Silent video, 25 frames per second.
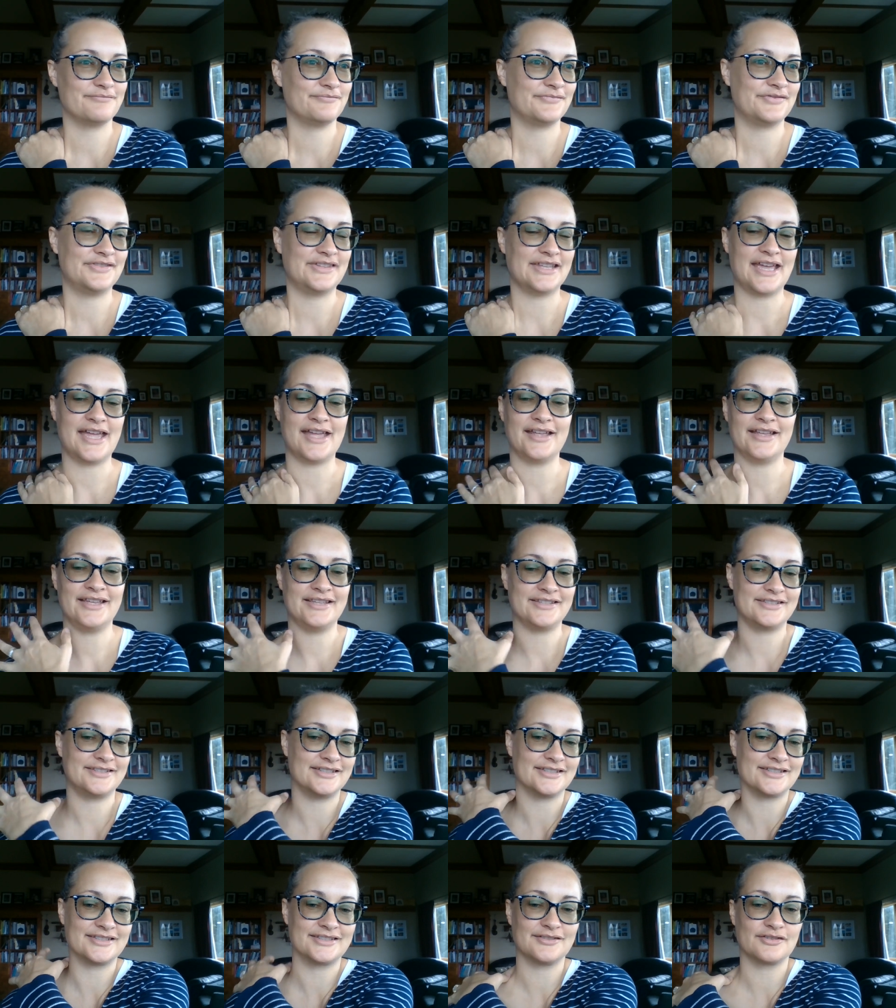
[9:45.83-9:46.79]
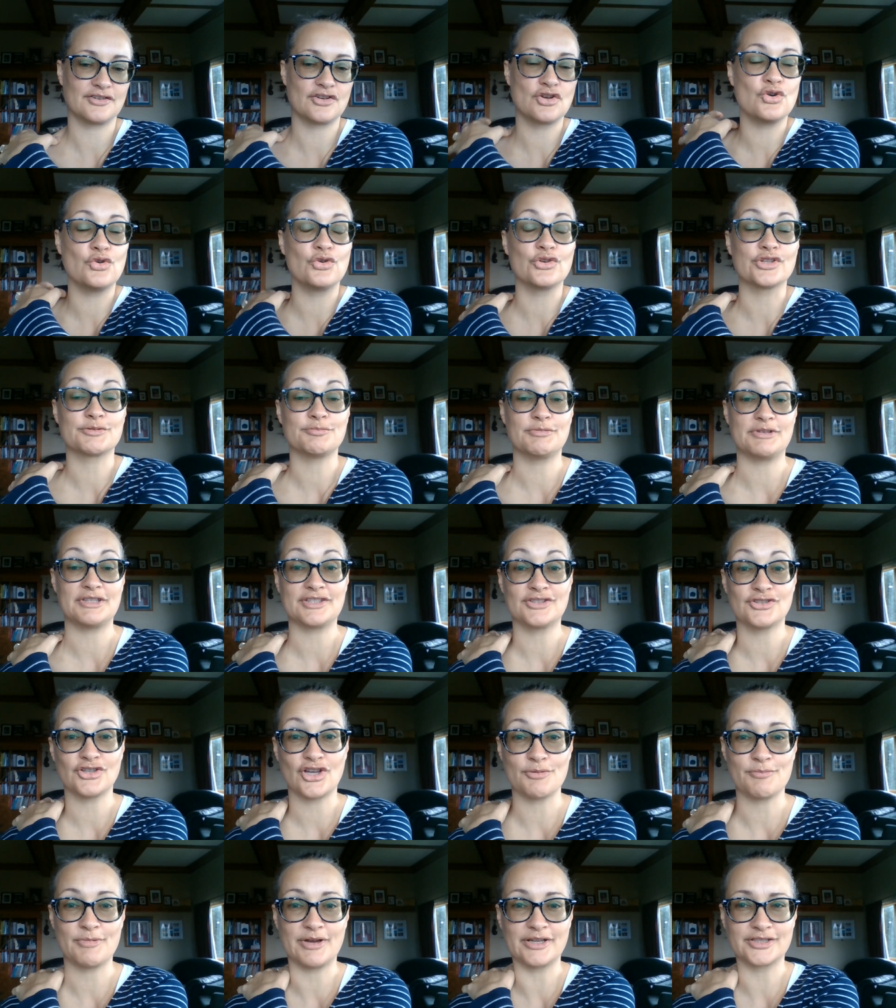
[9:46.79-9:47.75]
that has just caused me
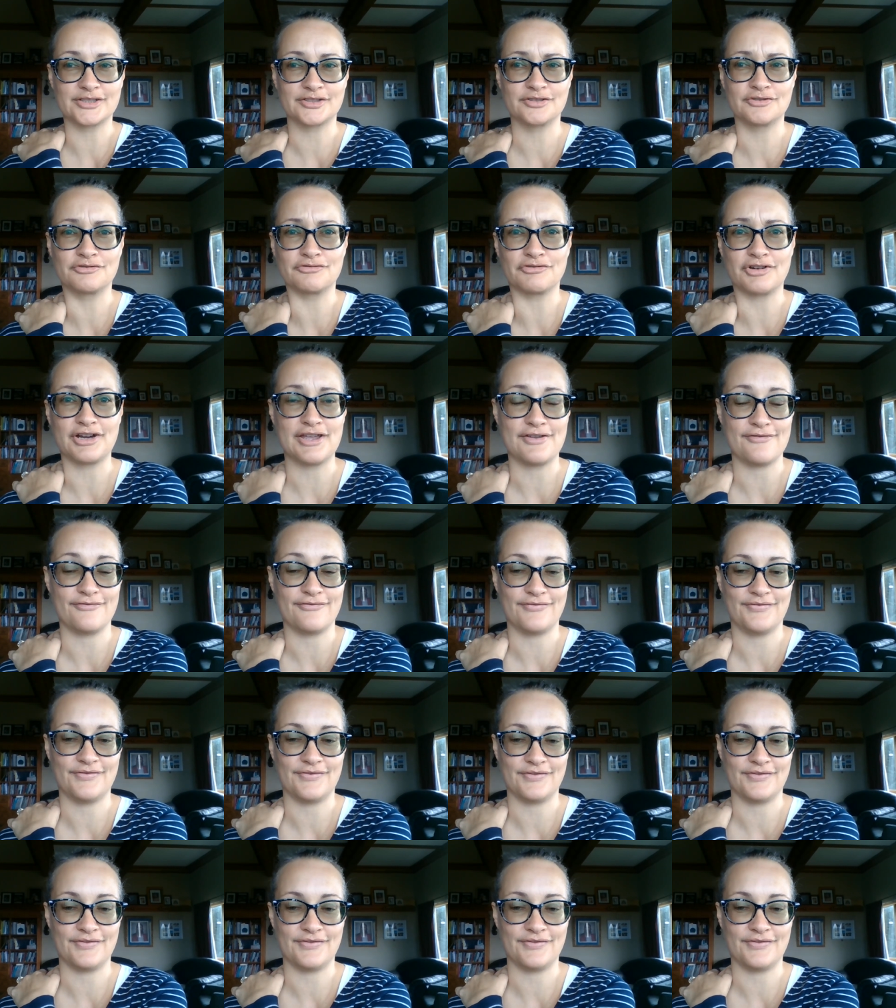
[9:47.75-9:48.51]
so much grief.